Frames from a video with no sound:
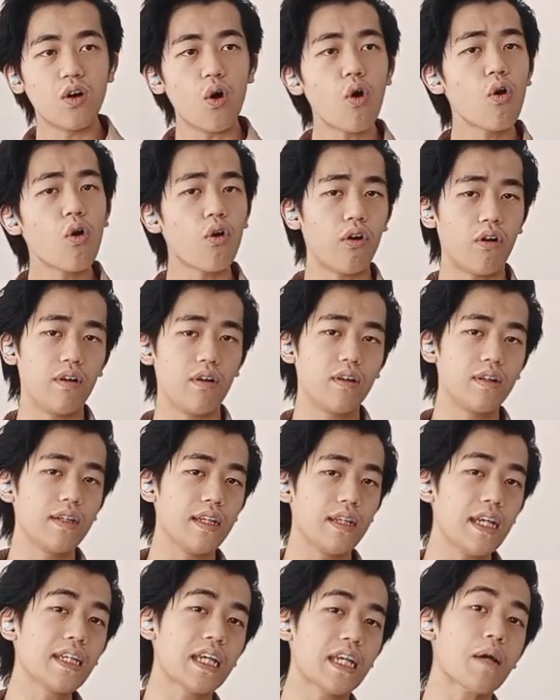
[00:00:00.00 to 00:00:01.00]
Or
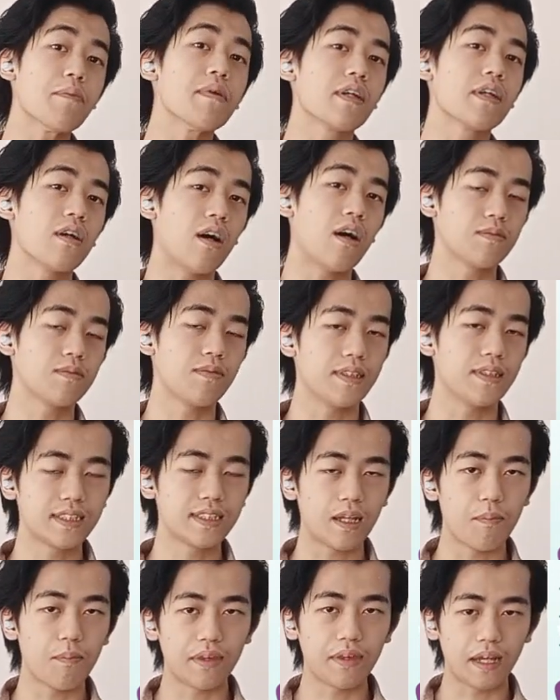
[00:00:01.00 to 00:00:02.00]
it can be caused by
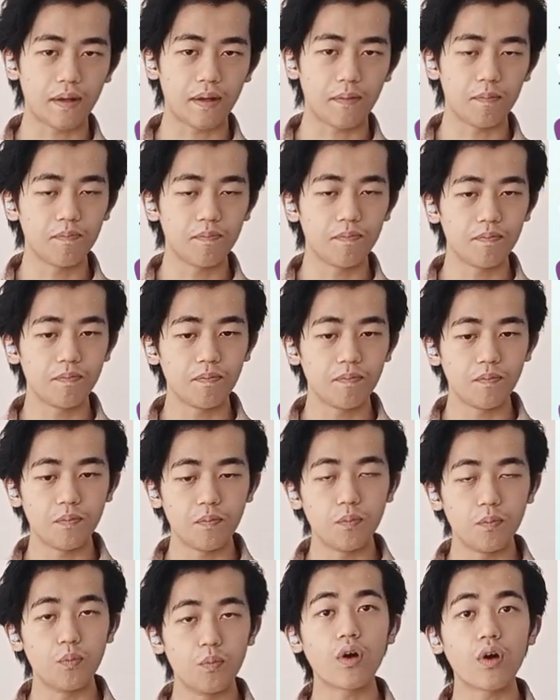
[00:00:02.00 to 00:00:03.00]
something
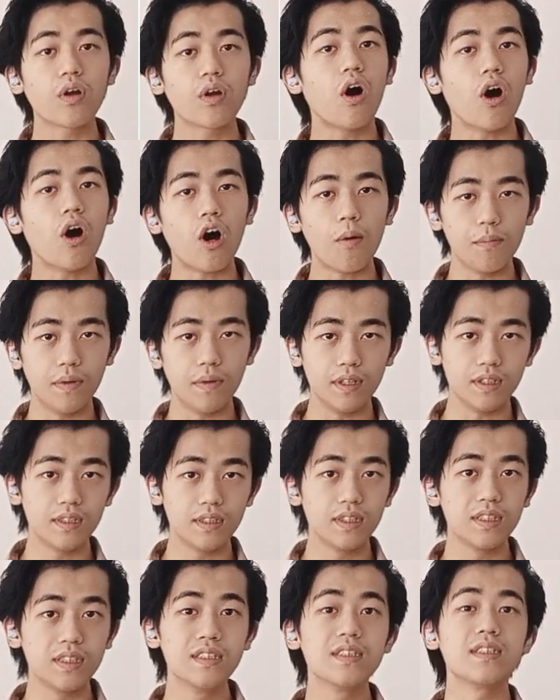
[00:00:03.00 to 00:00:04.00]
more common,